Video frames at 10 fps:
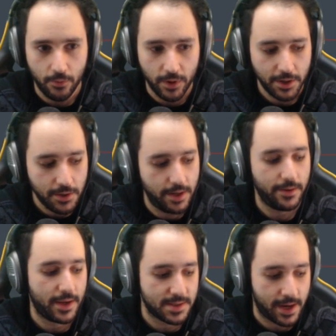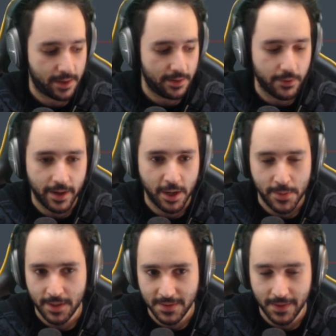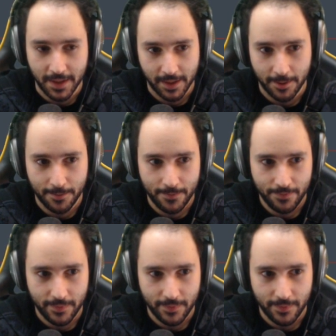What are you hearing exactly when Iron Man is talking?